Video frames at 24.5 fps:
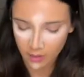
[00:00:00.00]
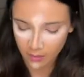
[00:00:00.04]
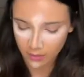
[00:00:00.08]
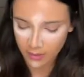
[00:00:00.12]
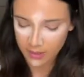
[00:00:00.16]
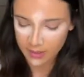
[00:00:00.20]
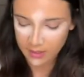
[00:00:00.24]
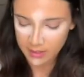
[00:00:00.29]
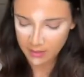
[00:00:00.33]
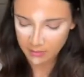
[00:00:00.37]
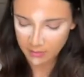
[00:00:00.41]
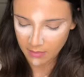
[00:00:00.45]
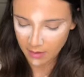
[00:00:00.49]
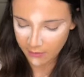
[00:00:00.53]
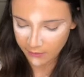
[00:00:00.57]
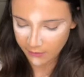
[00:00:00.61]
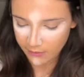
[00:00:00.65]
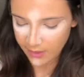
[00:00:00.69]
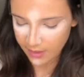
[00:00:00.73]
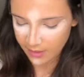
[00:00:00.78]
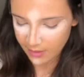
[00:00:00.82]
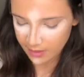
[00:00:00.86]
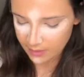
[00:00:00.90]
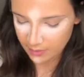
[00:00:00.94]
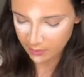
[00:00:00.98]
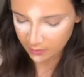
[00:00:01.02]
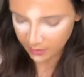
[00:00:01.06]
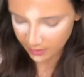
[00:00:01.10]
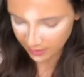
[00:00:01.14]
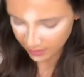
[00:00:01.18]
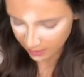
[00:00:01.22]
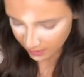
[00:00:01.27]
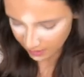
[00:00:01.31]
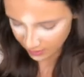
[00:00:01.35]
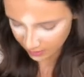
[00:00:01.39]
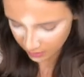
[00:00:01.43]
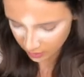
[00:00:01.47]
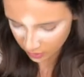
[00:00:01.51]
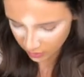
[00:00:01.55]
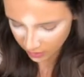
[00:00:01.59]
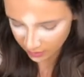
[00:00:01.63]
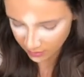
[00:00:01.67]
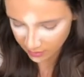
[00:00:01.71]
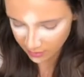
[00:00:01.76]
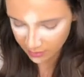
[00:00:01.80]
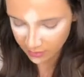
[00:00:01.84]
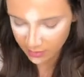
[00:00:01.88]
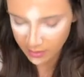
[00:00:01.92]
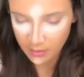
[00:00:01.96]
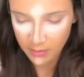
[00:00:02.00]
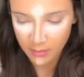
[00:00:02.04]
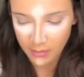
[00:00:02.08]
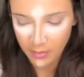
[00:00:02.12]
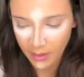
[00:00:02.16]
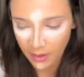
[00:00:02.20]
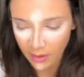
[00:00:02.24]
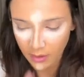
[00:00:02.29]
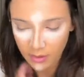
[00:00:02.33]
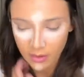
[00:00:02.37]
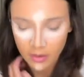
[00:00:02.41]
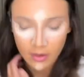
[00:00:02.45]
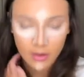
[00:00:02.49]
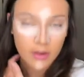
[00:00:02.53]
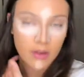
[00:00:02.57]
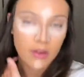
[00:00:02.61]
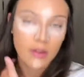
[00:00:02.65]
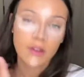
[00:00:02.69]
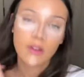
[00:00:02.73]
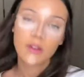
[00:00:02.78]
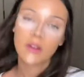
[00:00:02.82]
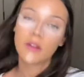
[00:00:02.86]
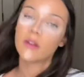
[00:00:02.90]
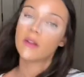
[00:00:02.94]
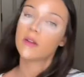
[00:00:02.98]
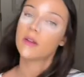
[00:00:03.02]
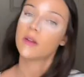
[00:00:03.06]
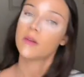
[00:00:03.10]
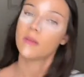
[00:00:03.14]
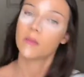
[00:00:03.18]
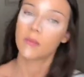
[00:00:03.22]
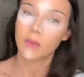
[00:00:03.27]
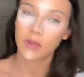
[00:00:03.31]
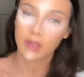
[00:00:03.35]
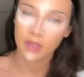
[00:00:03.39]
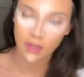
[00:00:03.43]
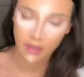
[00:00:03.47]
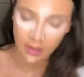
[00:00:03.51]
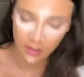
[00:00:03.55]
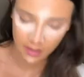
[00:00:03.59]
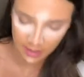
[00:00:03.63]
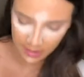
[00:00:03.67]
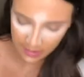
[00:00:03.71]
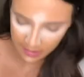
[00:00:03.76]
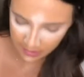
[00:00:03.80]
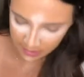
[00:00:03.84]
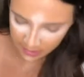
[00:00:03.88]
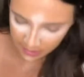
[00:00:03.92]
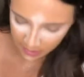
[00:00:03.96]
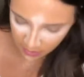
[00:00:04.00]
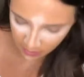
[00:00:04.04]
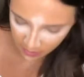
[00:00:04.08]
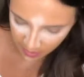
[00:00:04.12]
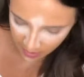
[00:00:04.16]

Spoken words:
the rest of my face with this translucent powder because you